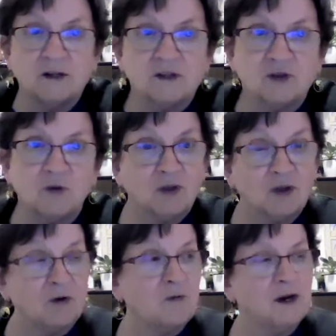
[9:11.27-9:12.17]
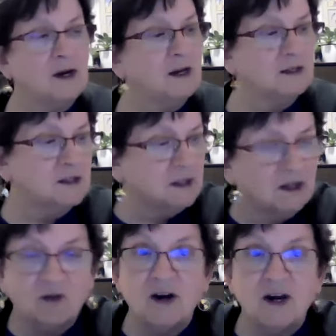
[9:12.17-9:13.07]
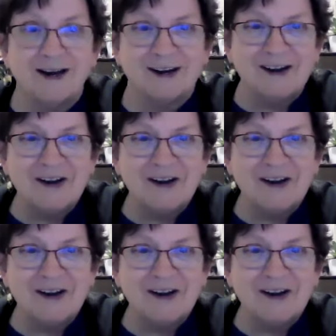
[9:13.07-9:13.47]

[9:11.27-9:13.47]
And so we thought, oh my God, isn't that great?